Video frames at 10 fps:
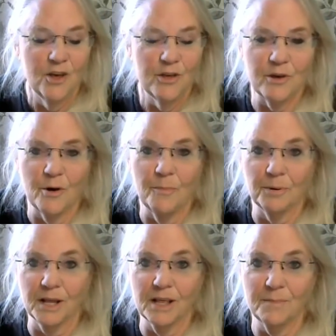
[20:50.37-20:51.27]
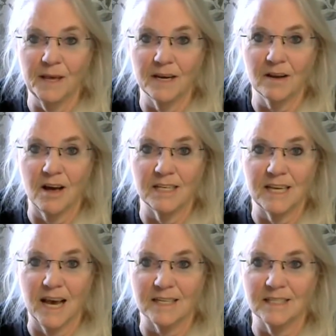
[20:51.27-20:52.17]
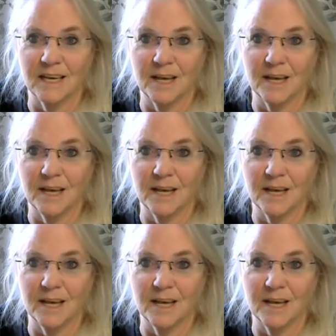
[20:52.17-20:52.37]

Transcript: So please be in contact.